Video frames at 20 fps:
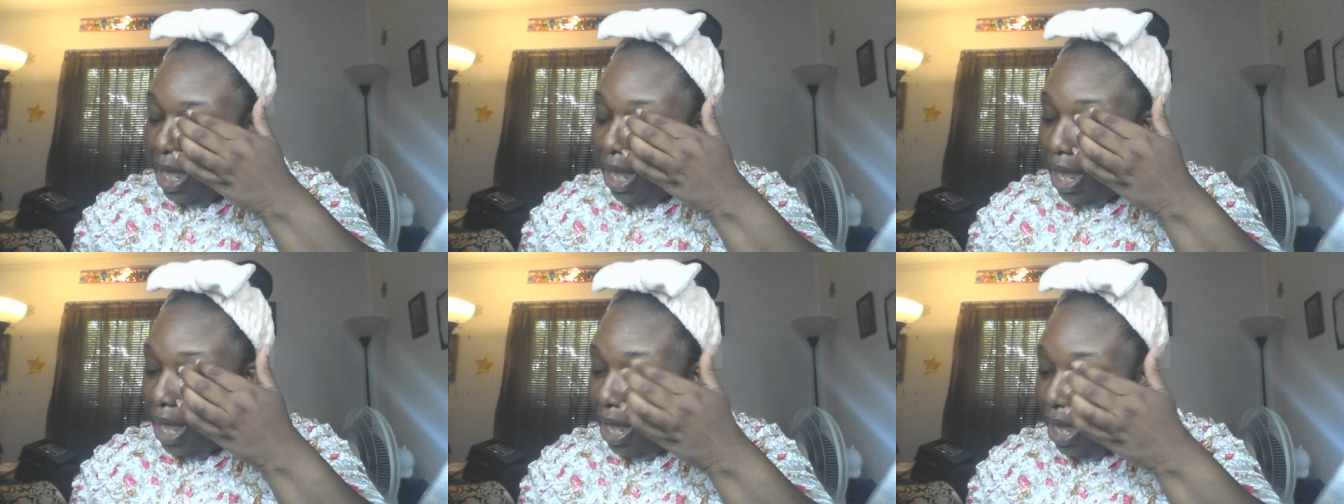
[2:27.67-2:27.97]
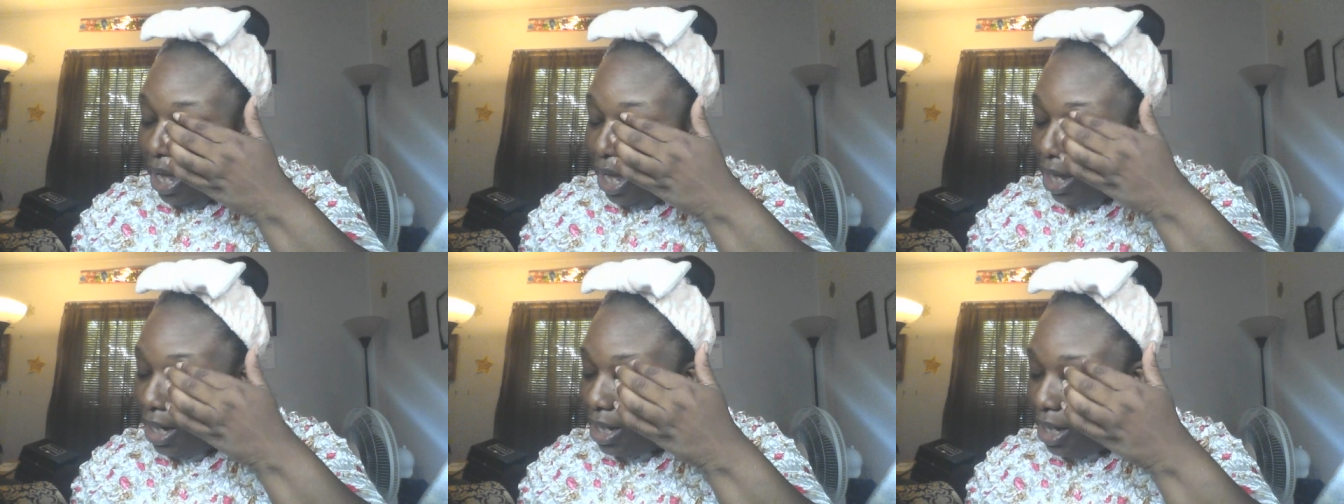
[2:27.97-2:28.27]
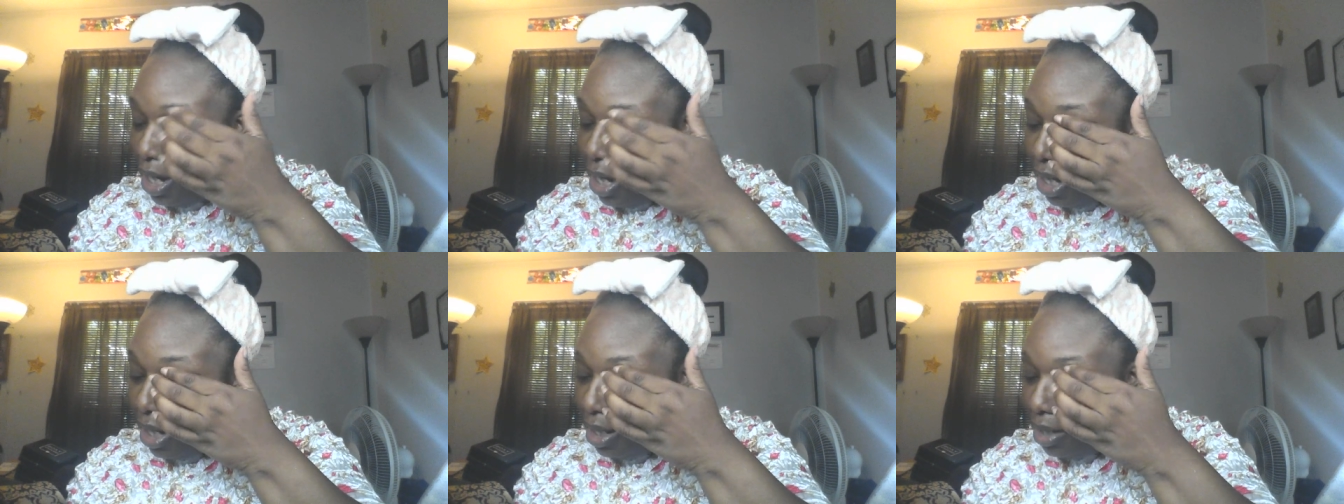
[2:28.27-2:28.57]
And
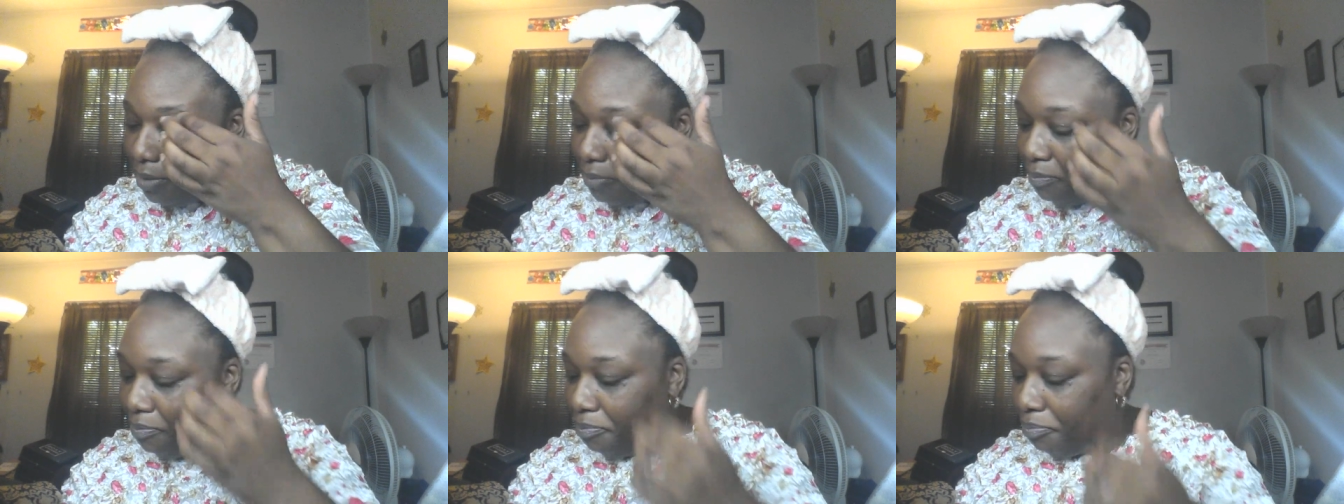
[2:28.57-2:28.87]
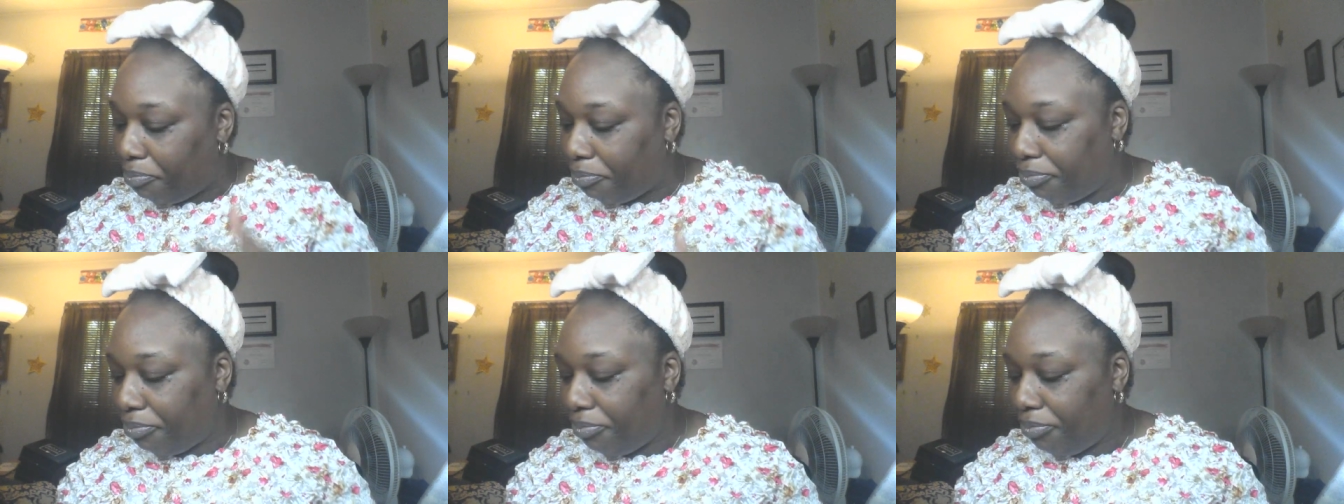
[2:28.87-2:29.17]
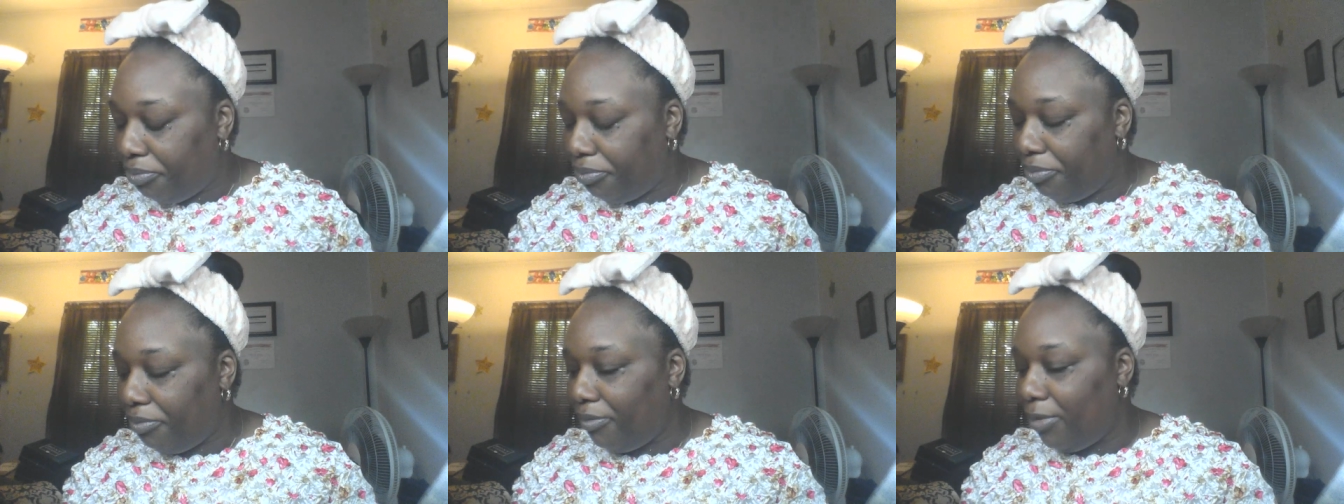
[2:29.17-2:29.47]

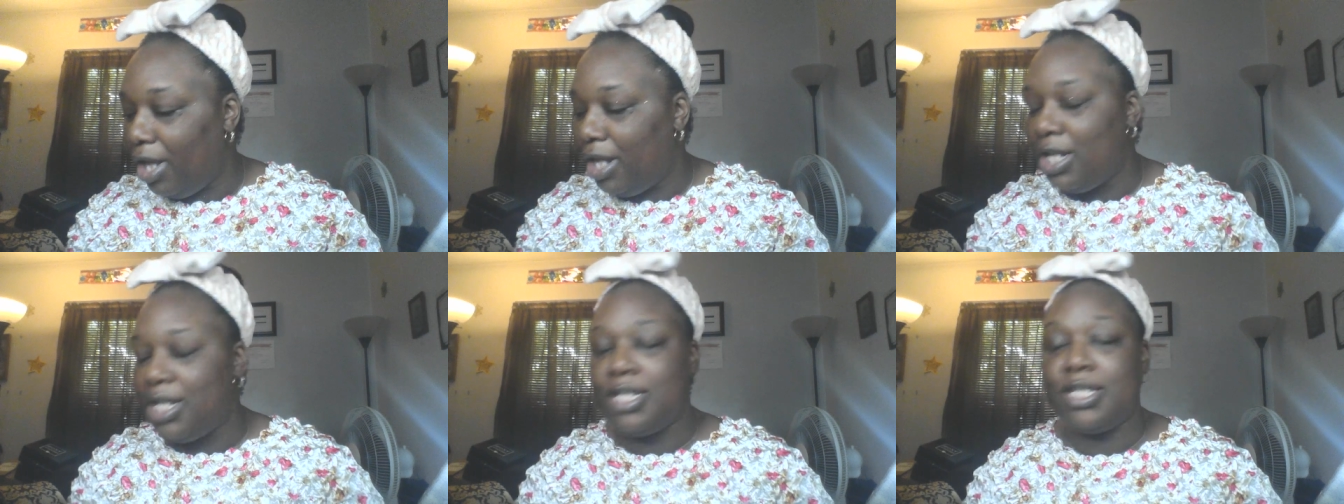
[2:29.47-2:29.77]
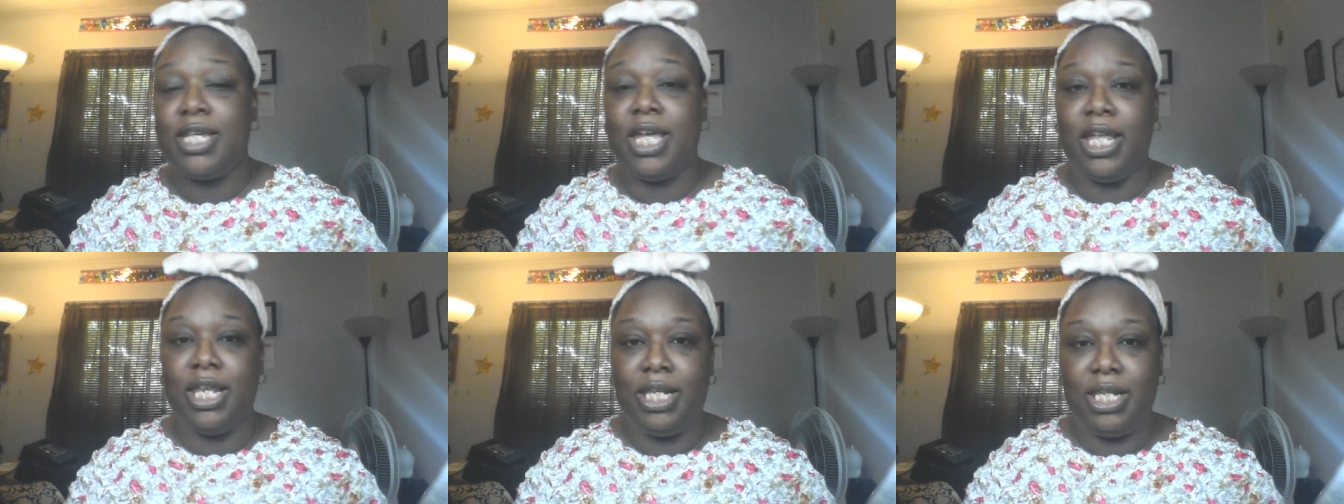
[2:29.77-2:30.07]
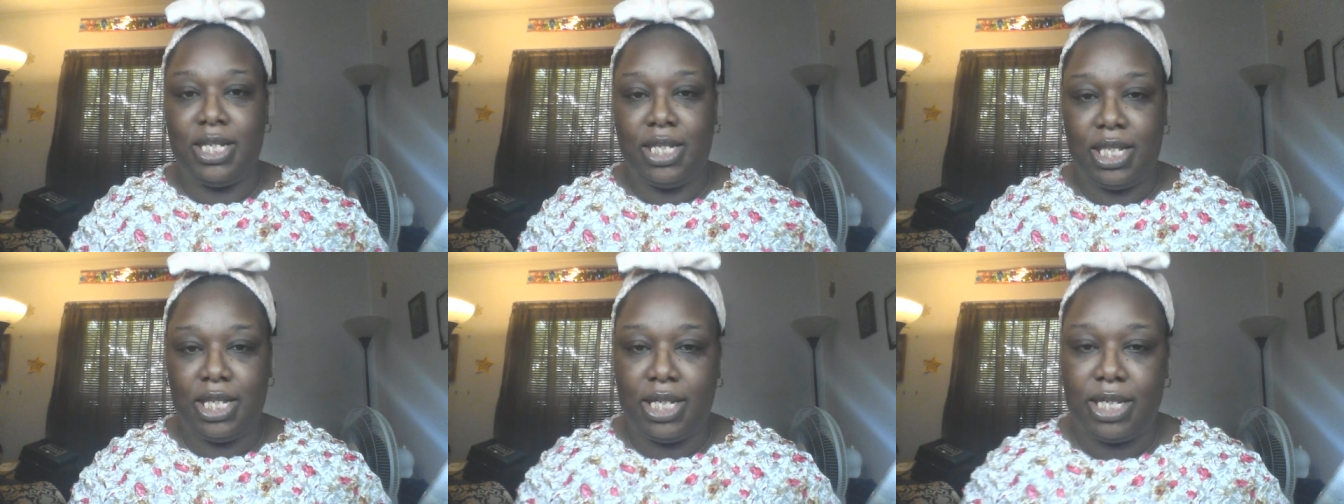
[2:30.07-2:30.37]
let's get
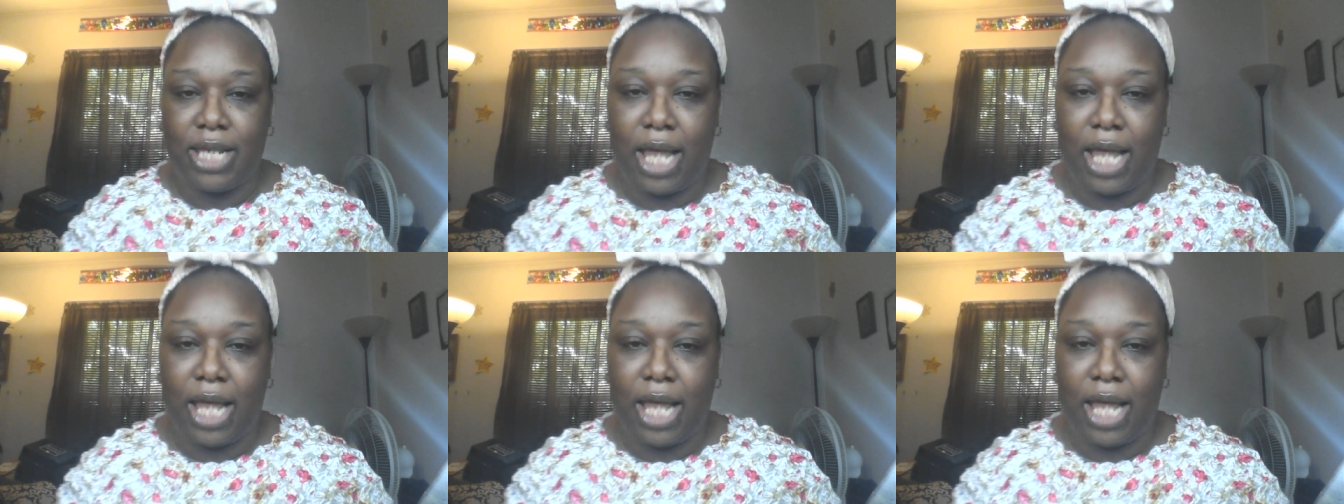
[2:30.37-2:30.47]
into this